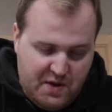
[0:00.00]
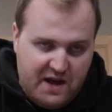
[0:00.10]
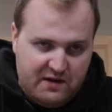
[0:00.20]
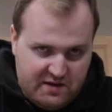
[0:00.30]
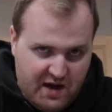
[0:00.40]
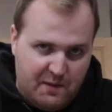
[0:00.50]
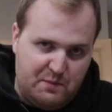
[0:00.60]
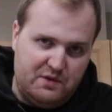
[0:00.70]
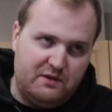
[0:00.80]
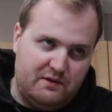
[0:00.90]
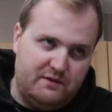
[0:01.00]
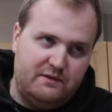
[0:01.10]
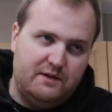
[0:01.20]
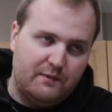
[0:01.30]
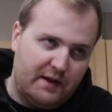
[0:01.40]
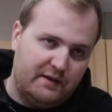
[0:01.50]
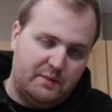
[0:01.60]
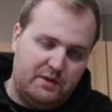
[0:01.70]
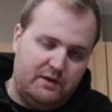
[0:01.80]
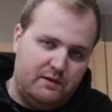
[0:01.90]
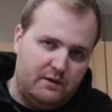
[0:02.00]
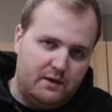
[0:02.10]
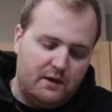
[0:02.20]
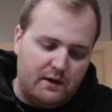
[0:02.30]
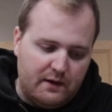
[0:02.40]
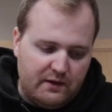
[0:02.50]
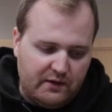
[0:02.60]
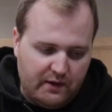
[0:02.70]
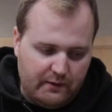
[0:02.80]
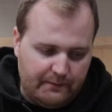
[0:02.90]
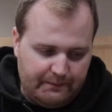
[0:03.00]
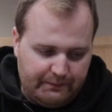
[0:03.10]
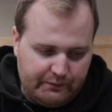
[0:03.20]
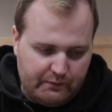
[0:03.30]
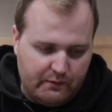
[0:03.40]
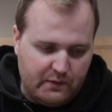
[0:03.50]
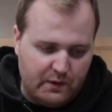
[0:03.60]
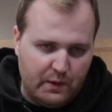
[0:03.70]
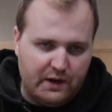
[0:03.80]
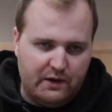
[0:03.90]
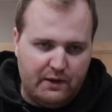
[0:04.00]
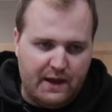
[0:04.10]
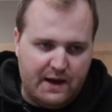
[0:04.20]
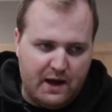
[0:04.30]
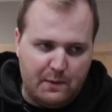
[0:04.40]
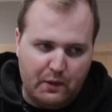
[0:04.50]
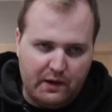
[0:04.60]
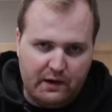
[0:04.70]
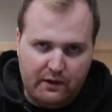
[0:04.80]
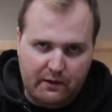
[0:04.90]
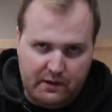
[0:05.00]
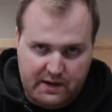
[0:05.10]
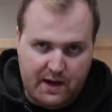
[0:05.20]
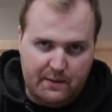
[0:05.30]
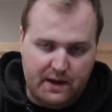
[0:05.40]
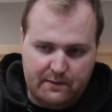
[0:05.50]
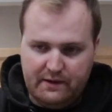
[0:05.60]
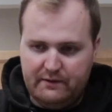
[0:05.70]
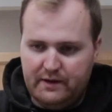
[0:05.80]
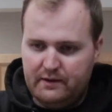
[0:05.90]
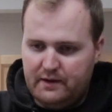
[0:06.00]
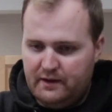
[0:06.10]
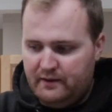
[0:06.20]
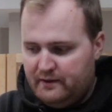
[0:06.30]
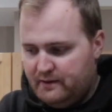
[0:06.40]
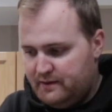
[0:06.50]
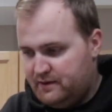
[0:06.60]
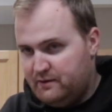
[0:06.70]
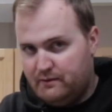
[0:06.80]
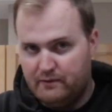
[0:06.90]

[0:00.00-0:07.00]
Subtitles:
pentuple the recipe. So we're gonna do that now, but we're gonna do a time lapse of it because it's